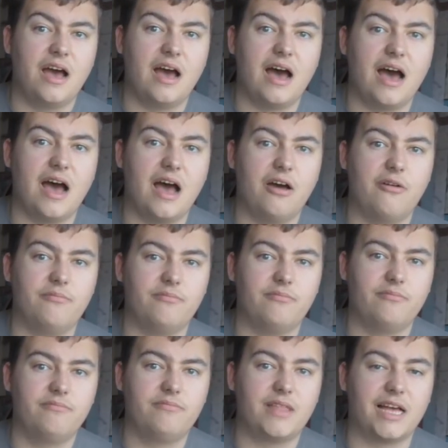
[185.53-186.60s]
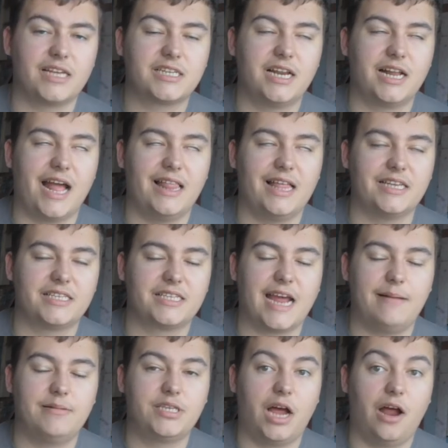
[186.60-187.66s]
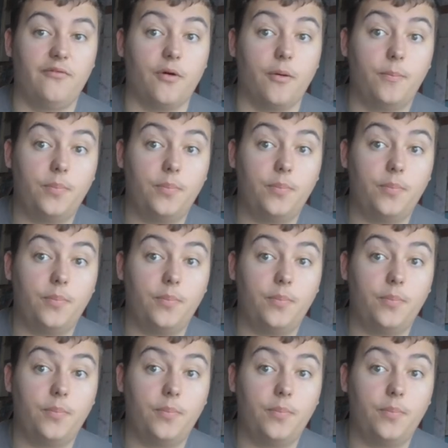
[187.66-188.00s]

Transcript: um, that's going to get landscaped over.